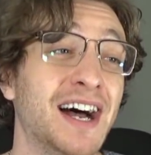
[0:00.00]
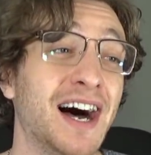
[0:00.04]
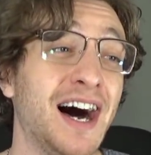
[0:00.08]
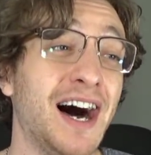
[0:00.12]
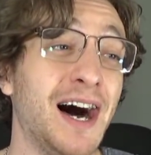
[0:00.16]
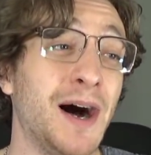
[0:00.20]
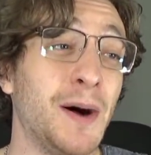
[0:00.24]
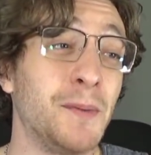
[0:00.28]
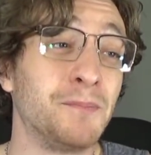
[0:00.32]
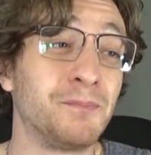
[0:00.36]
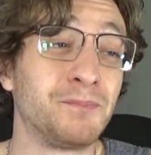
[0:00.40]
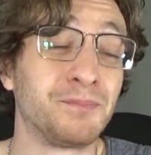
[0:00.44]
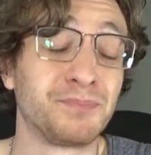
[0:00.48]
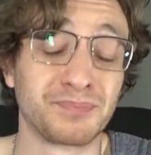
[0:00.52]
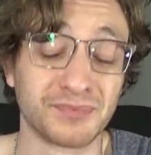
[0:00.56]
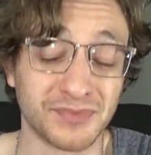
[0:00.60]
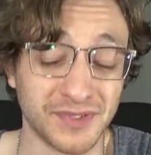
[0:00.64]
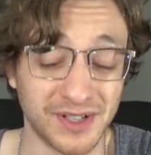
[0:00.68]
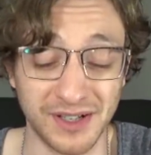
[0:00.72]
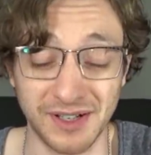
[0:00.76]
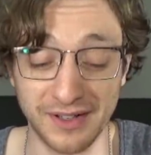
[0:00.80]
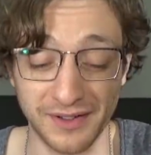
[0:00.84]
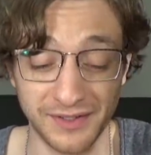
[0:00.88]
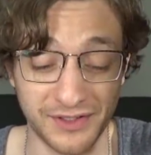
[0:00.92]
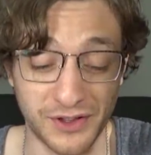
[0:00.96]

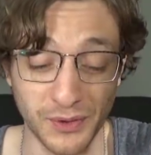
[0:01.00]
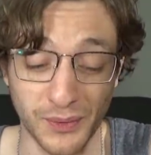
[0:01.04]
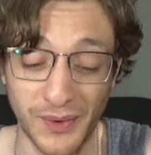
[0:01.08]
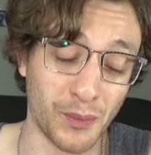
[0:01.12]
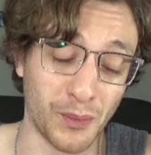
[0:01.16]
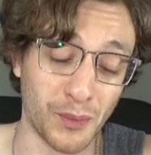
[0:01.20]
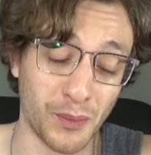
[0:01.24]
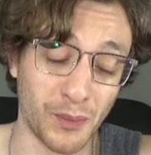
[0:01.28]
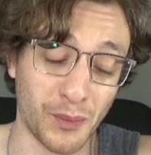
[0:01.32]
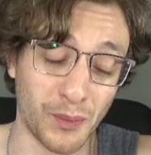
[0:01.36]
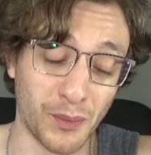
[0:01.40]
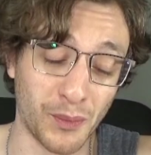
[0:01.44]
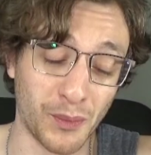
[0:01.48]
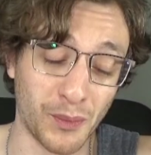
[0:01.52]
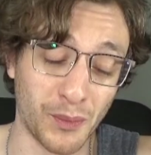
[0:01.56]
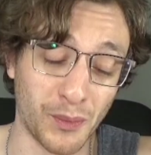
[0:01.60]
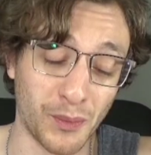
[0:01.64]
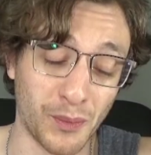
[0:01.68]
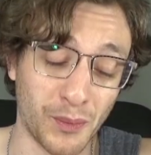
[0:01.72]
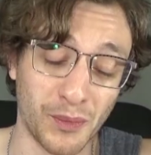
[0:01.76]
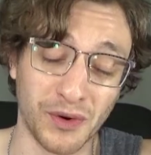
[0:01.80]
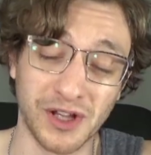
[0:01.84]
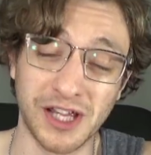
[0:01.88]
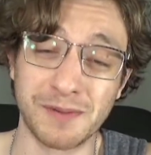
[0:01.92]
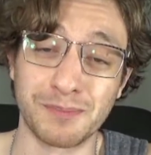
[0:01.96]
The rest of the panel
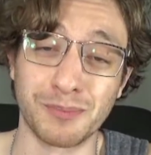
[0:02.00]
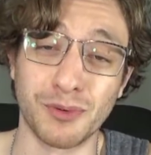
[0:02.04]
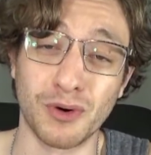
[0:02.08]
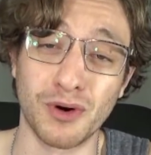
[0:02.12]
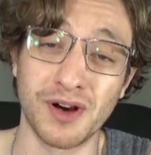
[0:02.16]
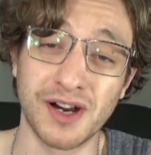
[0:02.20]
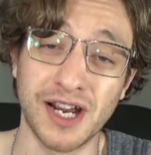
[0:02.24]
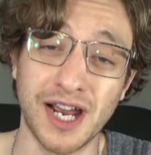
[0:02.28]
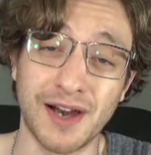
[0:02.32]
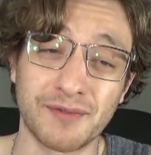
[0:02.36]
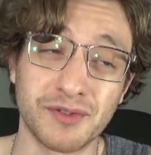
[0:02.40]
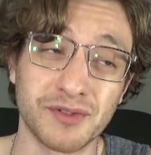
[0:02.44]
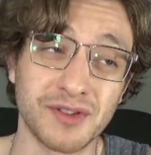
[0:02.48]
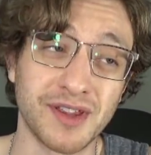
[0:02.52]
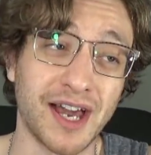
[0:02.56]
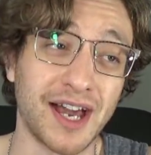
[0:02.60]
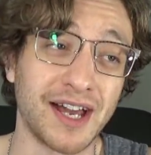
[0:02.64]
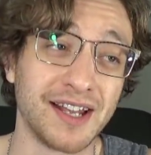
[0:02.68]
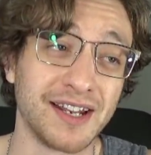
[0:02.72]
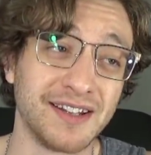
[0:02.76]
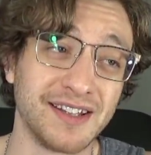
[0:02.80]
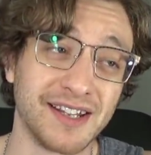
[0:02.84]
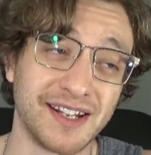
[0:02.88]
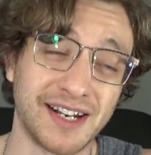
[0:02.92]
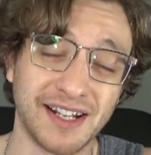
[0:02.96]
got really boring after
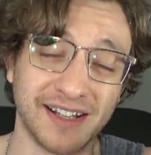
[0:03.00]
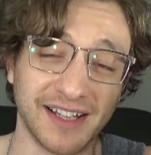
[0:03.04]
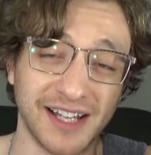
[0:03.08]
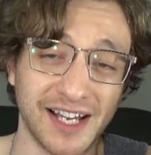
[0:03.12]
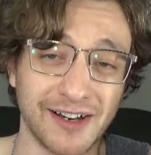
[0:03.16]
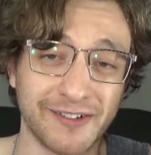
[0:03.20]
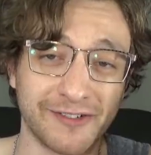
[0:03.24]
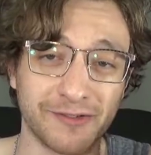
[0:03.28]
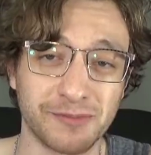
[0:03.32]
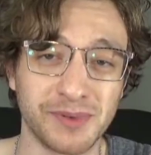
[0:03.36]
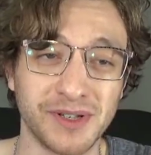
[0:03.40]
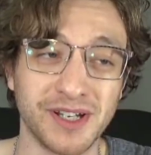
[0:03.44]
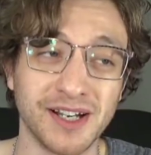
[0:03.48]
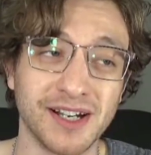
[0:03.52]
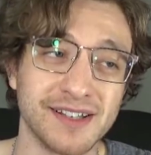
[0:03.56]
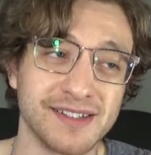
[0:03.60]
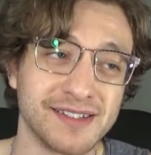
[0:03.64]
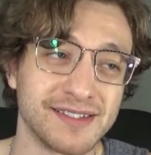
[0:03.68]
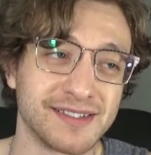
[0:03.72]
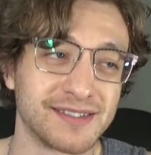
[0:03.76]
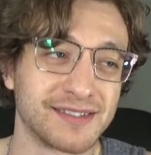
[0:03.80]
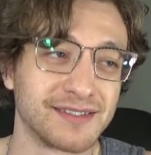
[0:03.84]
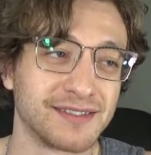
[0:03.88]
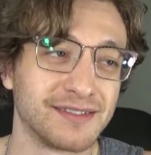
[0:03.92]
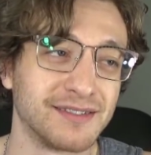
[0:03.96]
that, and then I left
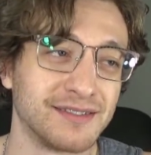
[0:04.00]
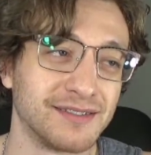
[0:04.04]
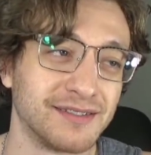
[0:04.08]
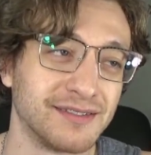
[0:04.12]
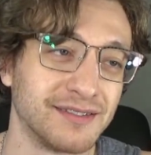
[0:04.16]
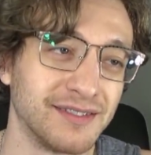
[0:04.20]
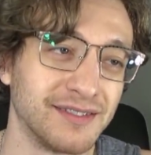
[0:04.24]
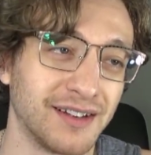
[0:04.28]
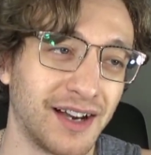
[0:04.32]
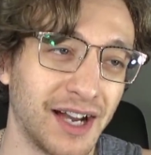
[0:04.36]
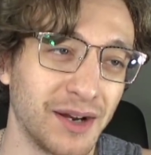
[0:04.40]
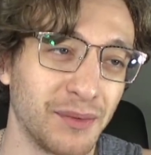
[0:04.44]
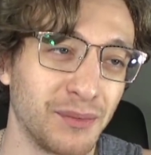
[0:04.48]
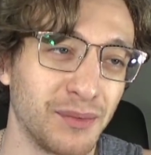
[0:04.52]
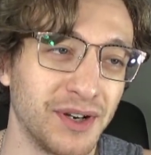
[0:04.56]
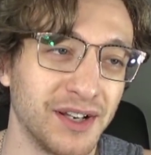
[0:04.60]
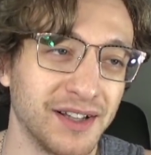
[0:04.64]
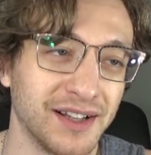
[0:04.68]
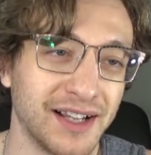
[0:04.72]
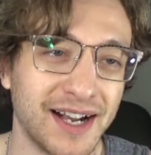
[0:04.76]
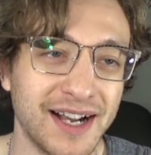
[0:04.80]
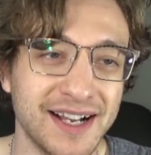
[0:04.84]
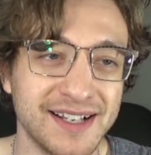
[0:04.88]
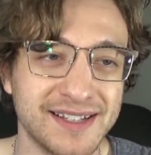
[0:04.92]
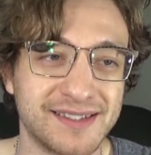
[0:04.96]
because I
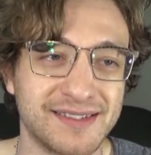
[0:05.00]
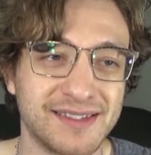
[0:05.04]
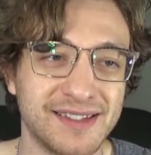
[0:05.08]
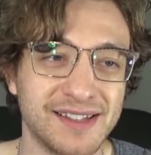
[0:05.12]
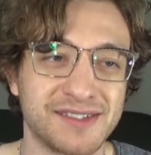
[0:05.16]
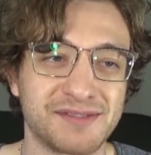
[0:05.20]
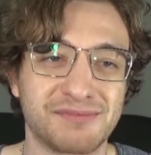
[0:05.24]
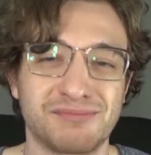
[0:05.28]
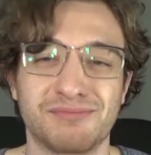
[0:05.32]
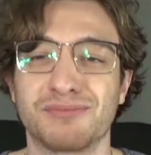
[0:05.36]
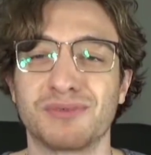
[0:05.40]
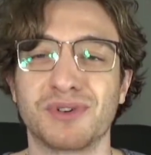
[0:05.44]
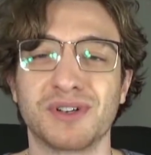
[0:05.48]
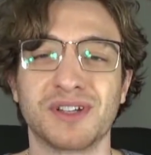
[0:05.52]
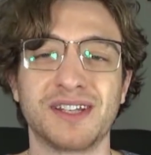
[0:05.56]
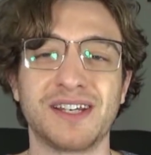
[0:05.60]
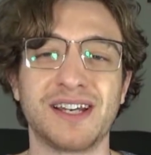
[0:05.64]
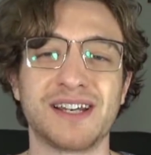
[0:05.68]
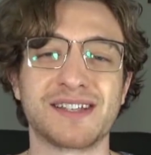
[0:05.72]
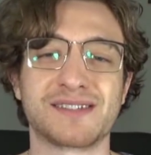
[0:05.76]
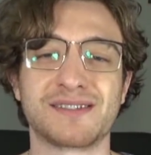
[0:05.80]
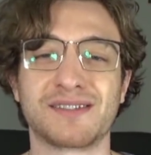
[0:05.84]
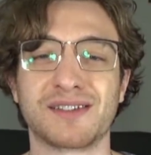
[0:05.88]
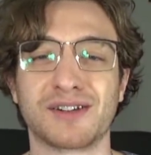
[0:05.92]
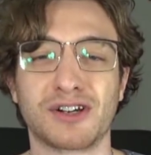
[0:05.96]
realized this
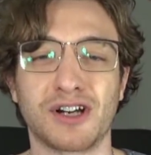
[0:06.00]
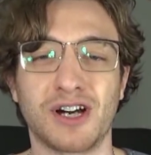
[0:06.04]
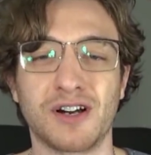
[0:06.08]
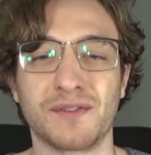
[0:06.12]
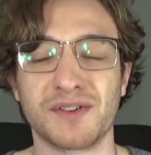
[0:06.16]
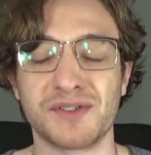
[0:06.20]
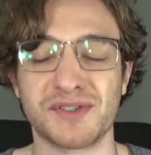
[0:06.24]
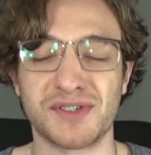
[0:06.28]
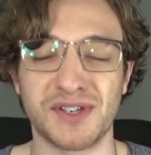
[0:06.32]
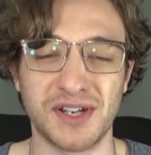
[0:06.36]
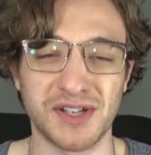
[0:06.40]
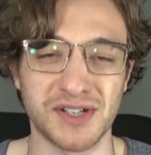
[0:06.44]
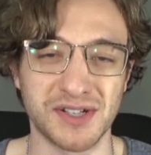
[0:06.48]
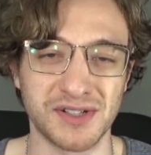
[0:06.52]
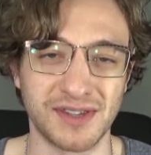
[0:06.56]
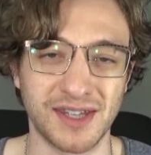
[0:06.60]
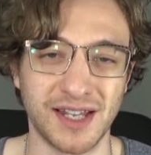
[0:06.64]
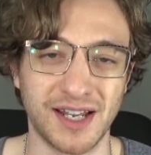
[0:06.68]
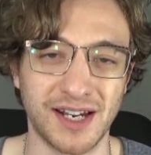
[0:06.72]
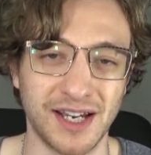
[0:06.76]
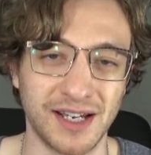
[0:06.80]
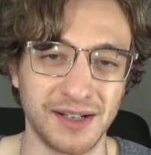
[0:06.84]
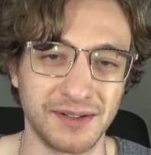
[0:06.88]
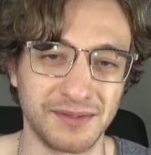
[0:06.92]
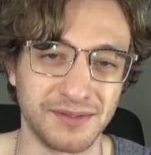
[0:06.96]
really isn't the conversation
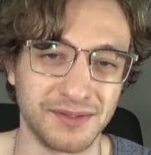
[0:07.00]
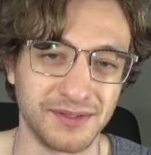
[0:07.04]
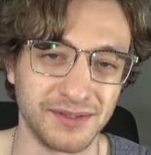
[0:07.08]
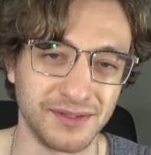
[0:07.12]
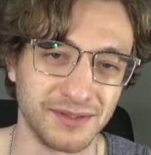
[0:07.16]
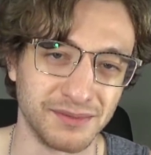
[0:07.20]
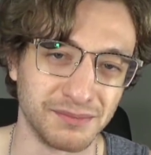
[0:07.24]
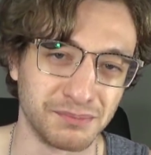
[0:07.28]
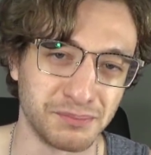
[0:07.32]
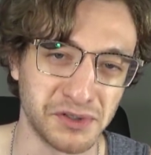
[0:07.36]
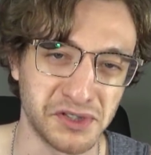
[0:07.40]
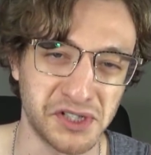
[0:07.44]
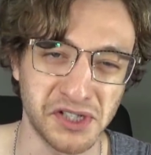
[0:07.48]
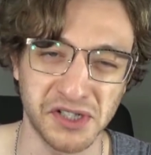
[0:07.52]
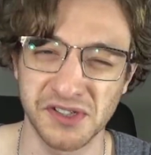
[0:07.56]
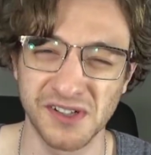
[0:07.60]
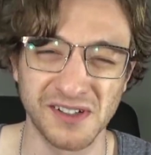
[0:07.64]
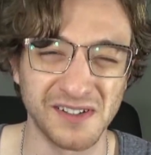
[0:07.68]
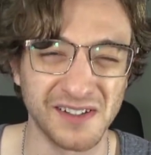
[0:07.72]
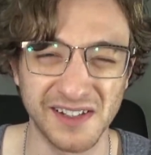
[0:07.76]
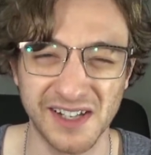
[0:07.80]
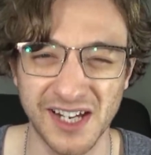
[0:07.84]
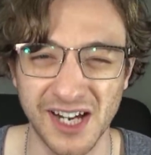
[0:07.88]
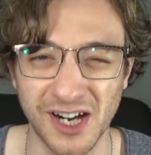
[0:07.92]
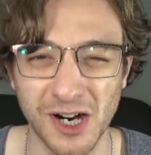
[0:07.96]
that I
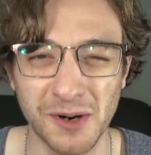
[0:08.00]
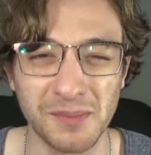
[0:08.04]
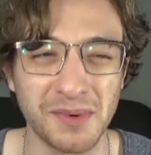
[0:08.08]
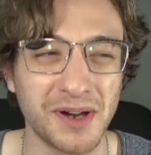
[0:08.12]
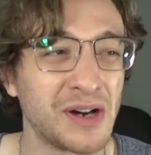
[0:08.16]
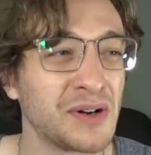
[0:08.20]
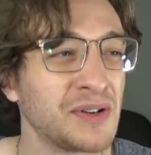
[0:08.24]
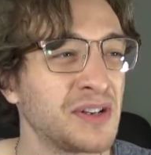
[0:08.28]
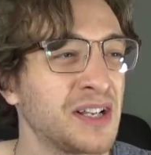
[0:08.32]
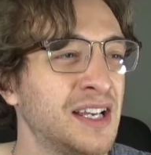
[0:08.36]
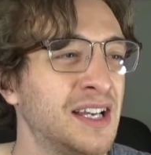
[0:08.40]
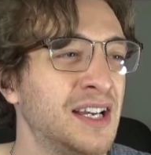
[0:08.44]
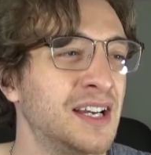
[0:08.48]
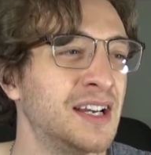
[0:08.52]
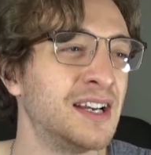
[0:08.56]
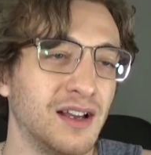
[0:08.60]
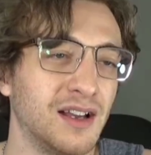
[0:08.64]
particularly care about.